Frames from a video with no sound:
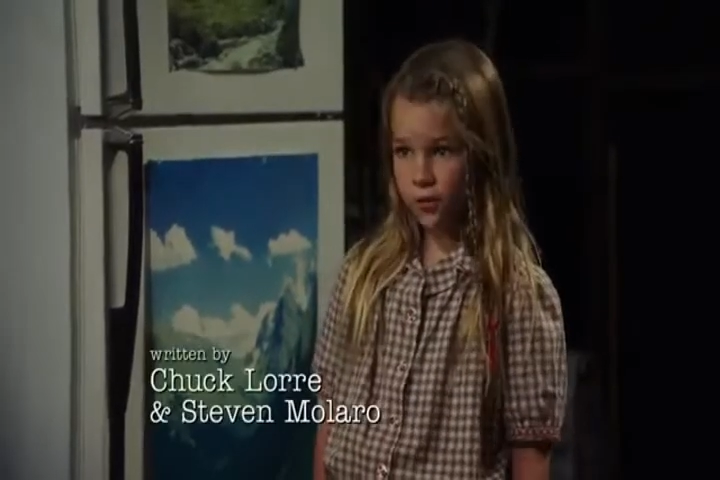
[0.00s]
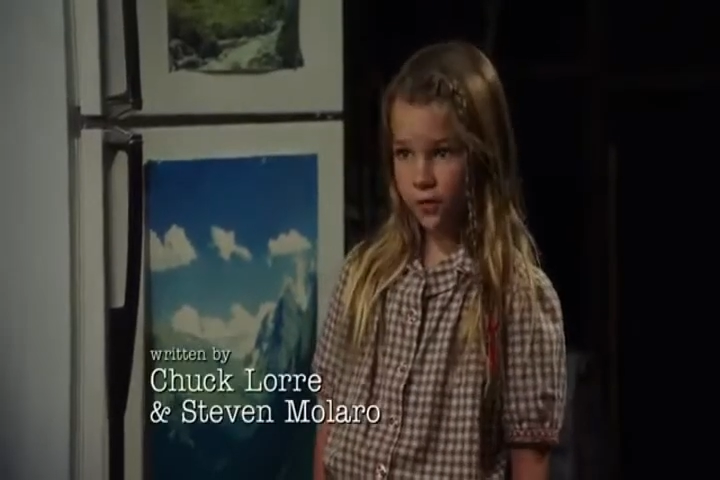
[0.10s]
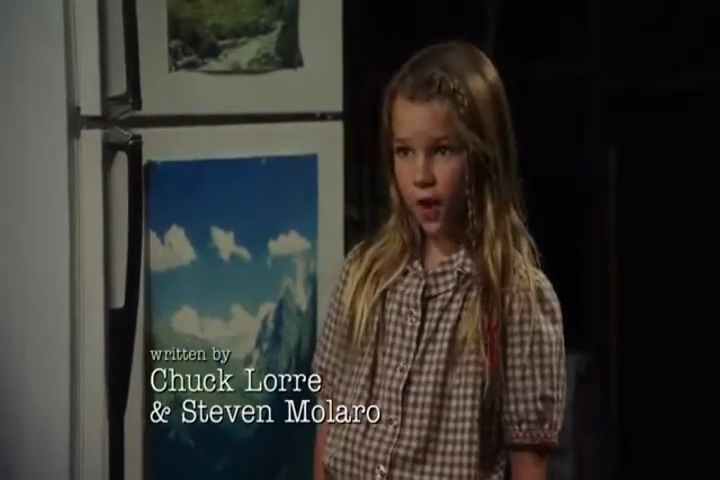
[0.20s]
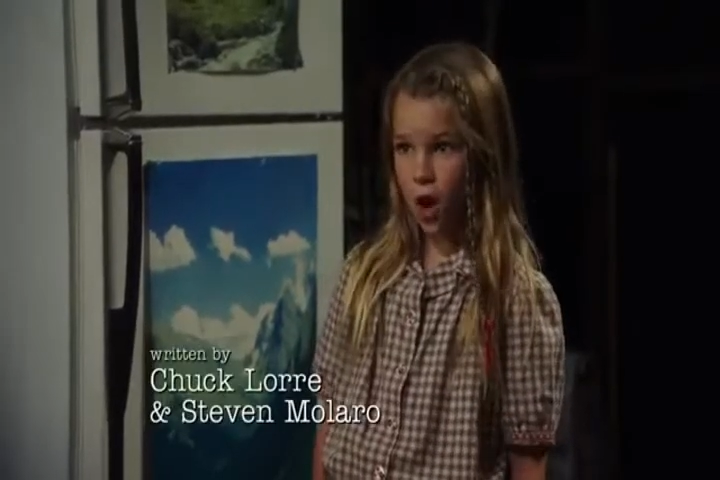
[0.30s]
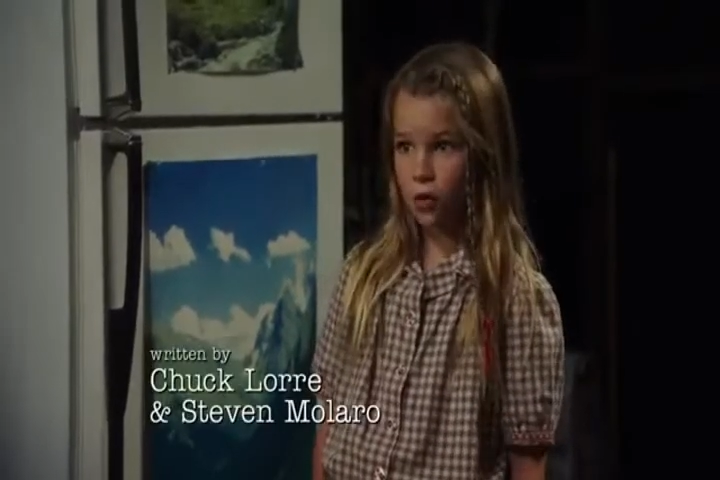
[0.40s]

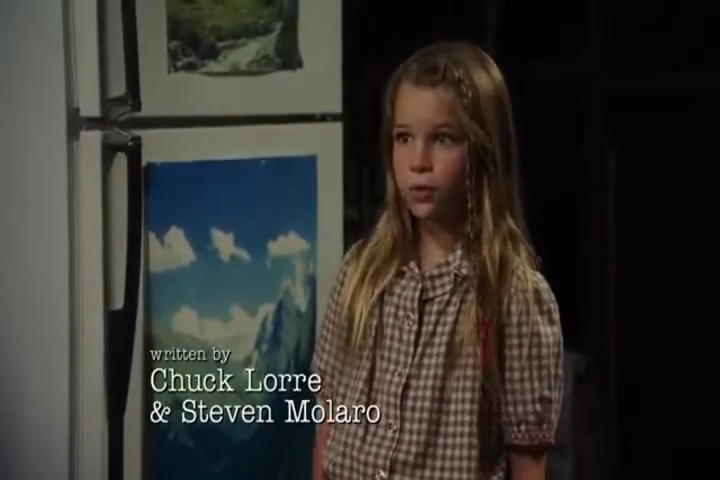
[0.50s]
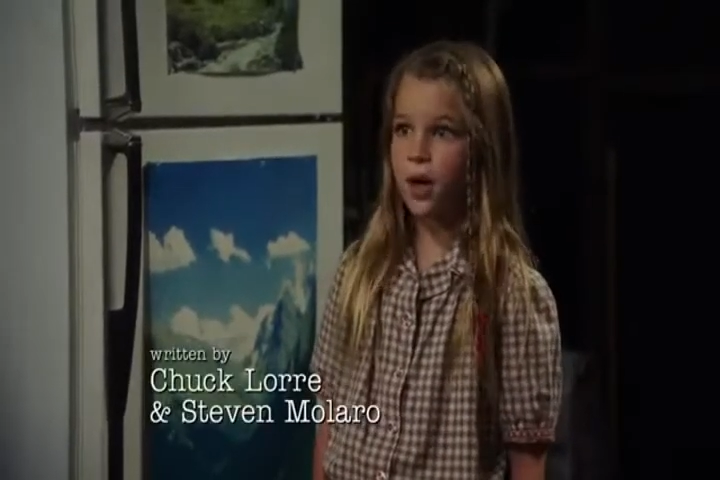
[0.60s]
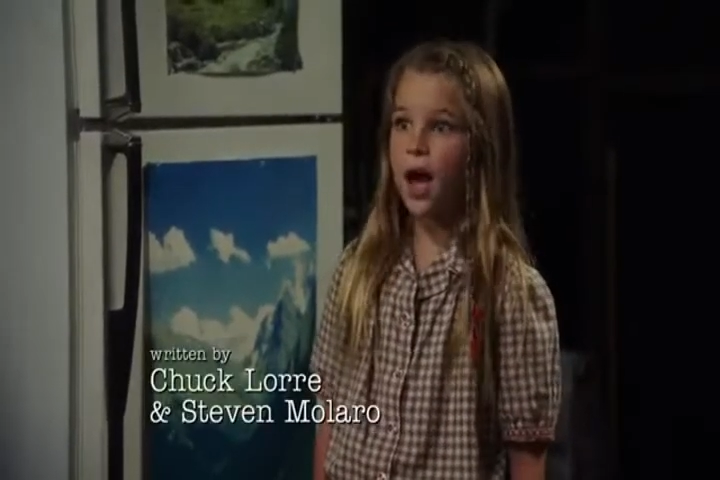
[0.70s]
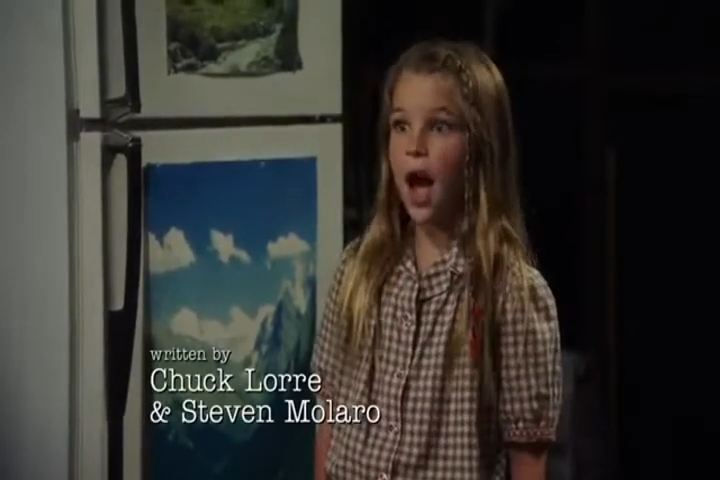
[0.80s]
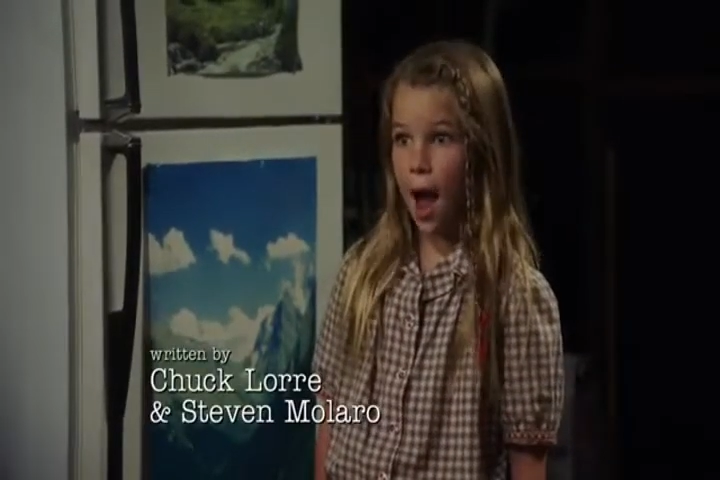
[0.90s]
fault.
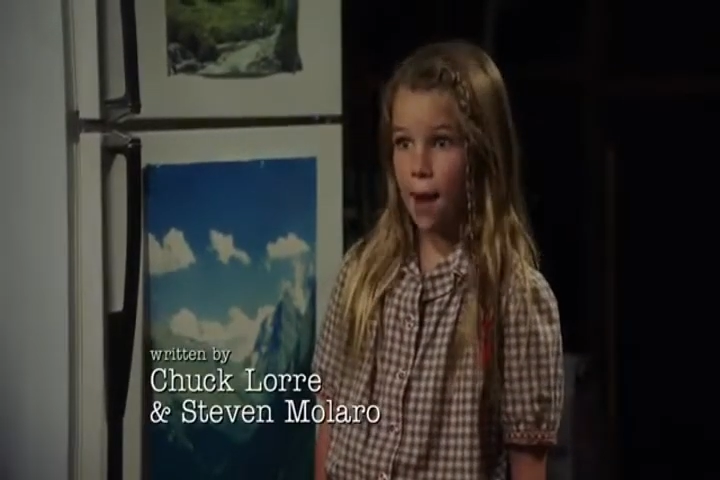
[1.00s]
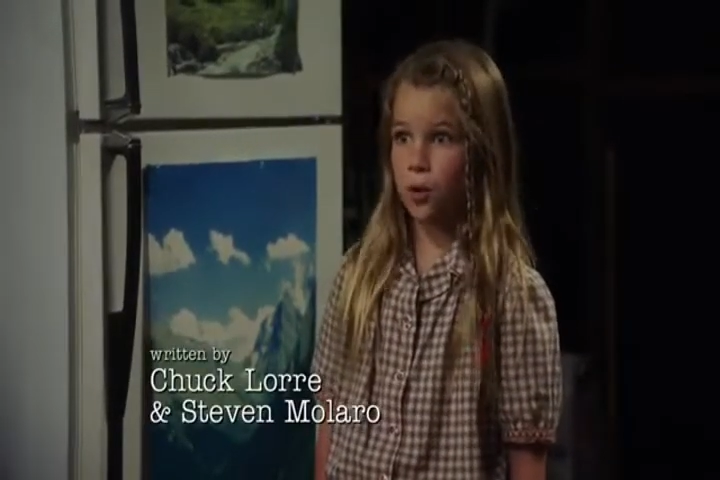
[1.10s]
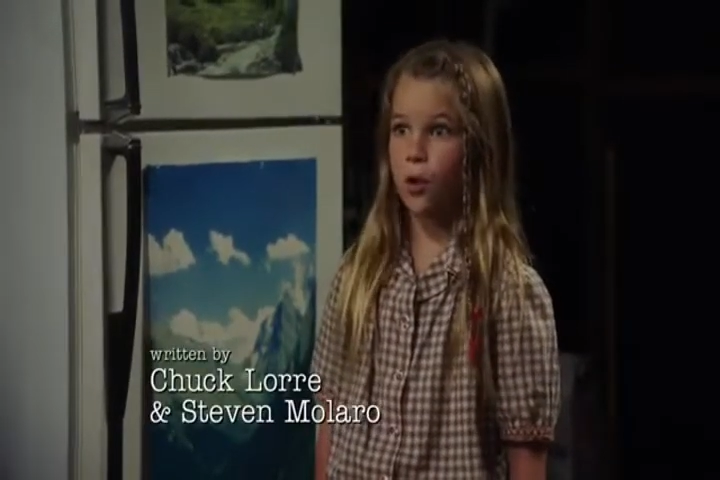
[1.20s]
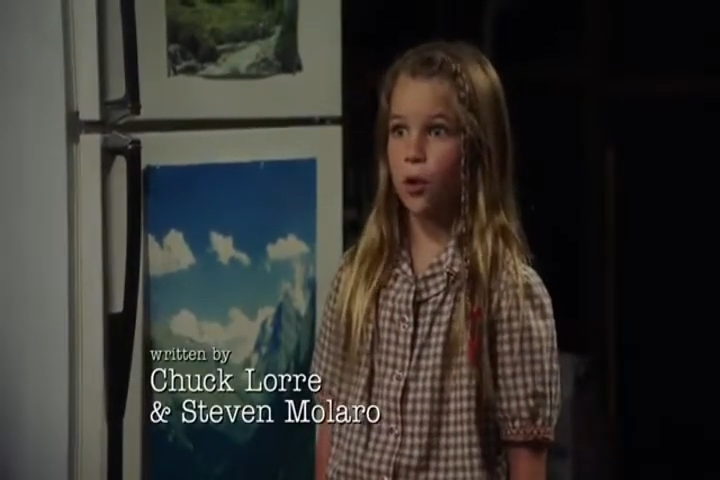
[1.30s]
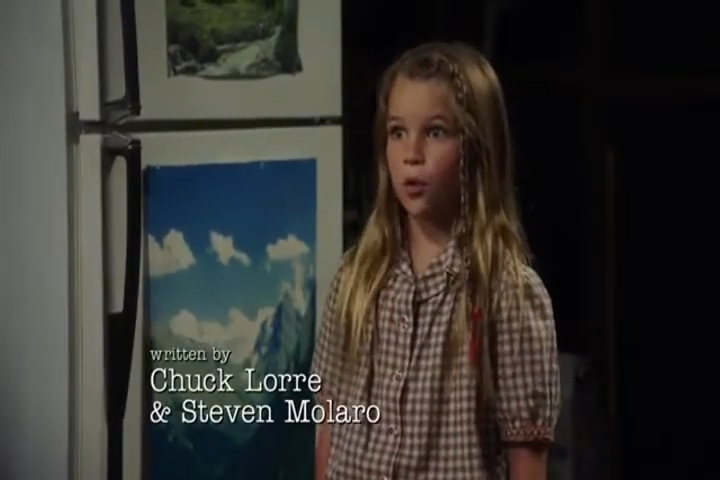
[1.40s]
I'm
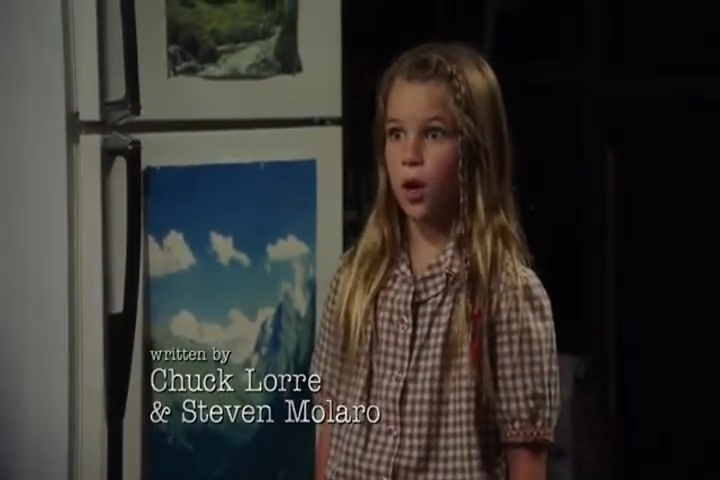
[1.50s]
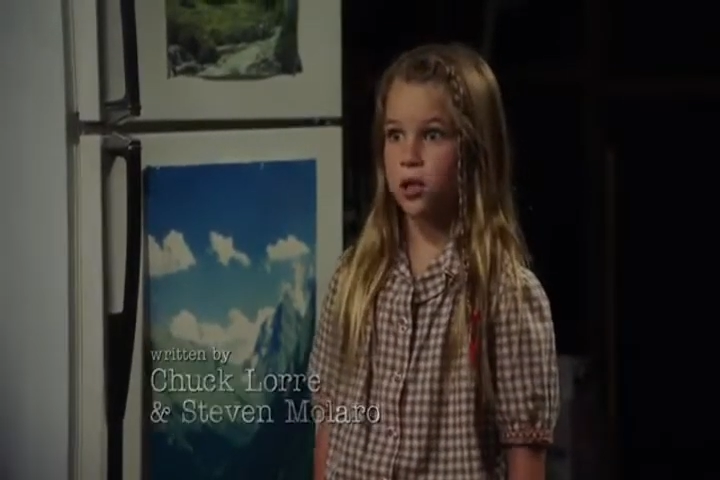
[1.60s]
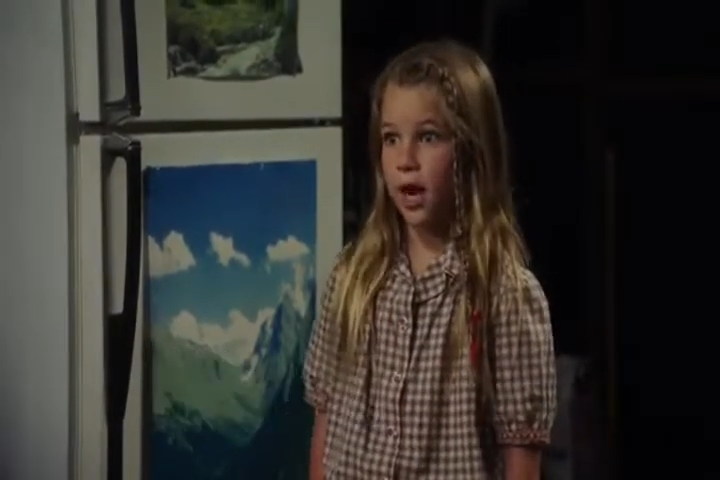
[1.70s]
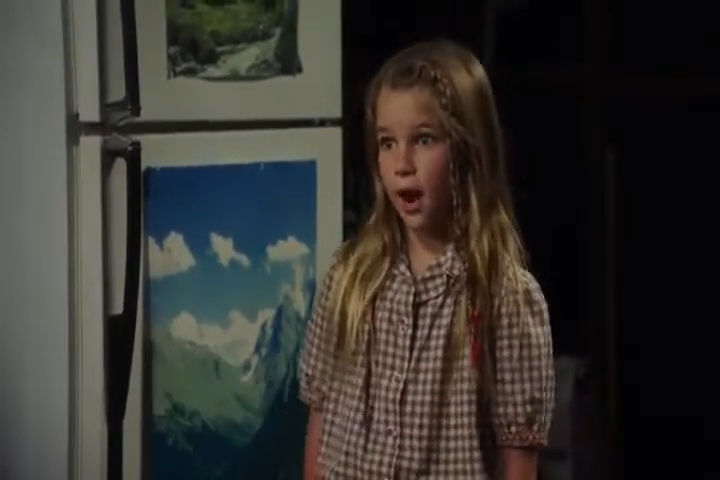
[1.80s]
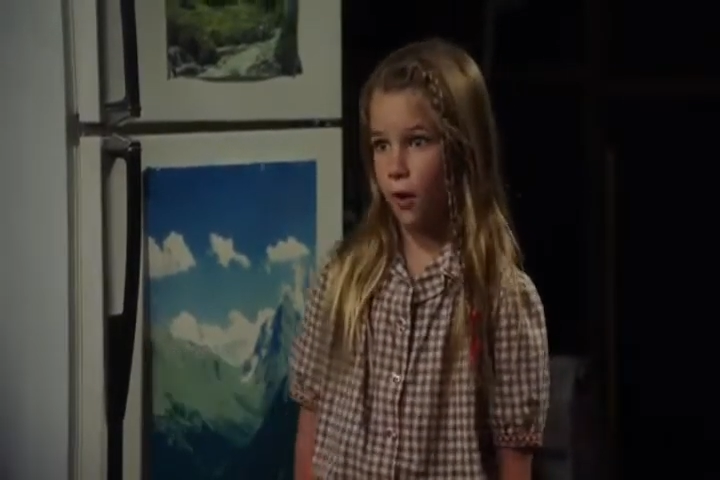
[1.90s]
going to watch
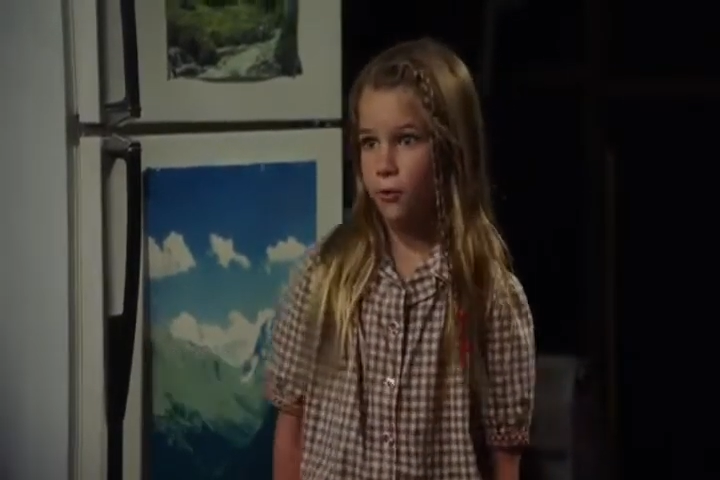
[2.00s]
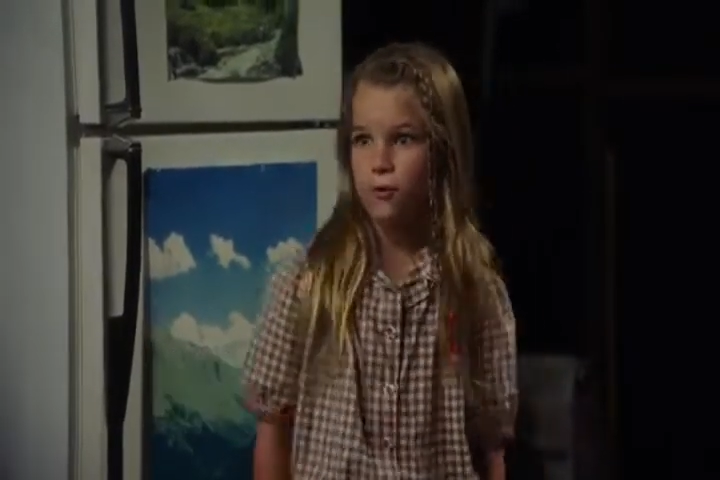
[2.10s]
out.